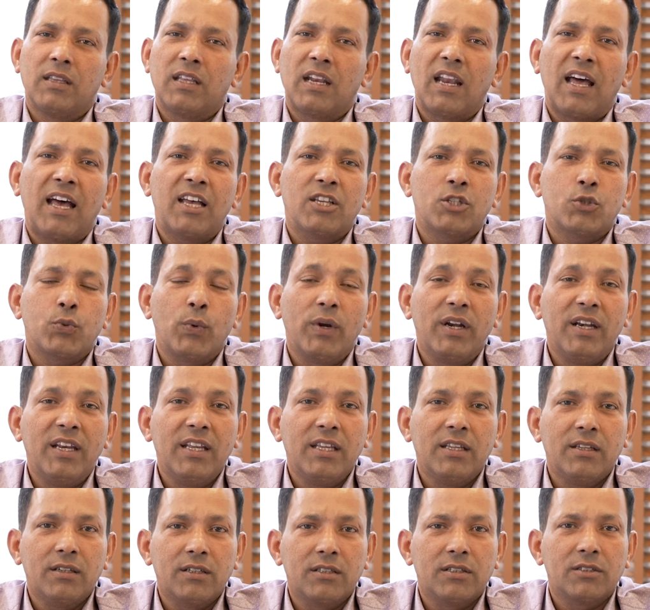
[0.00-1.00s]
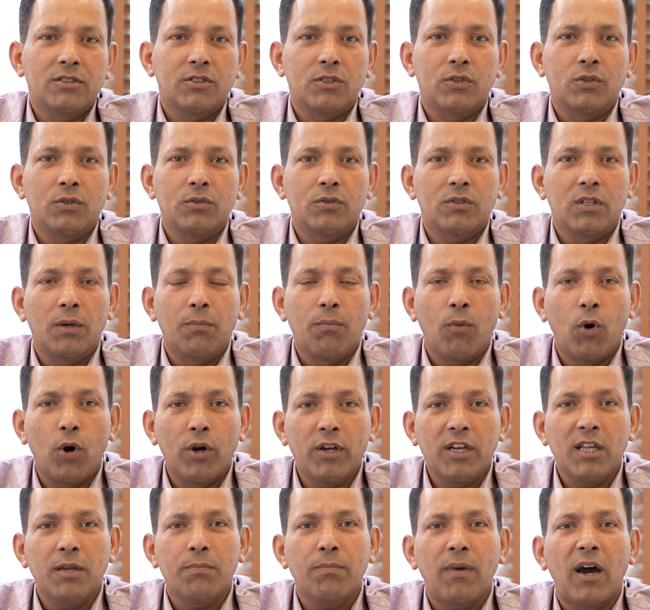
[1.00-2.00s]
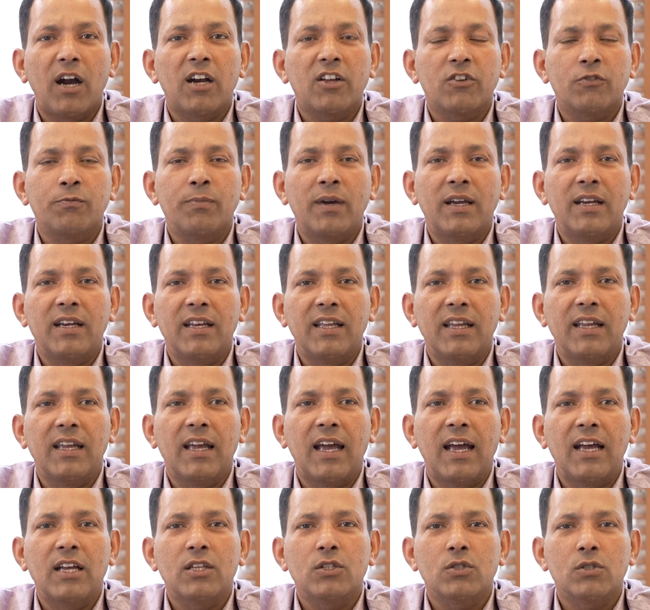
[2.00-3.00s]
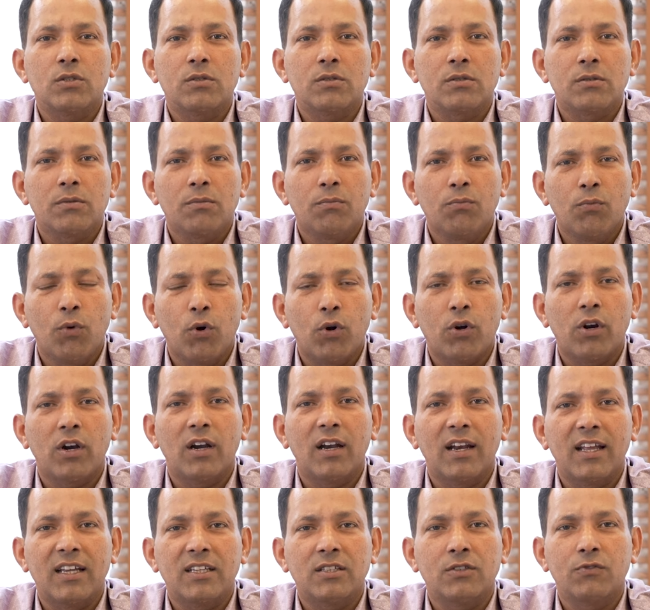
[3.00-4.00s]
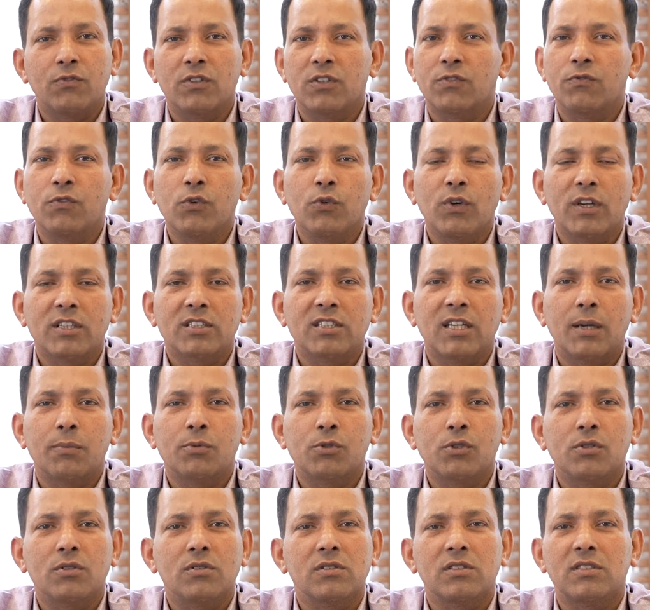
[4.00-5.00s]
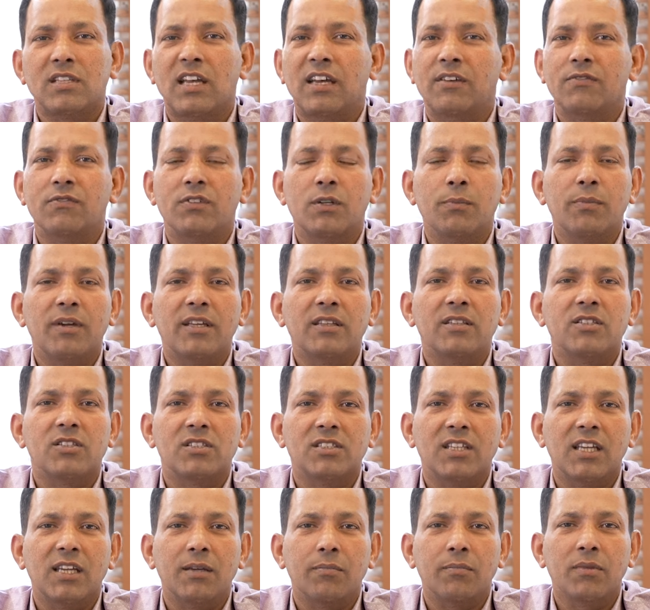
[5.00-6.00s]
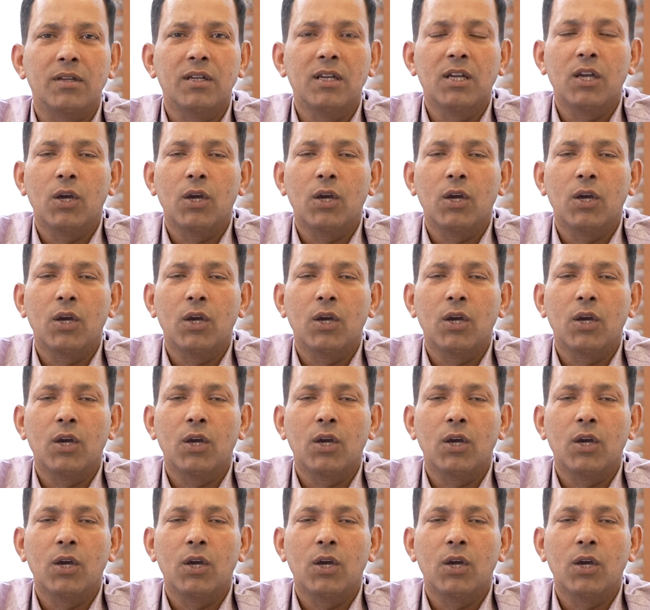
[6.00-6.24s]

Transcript: in the last 20 years, you know, the morning part of my day has more or less, with few exceptions, have remained the same.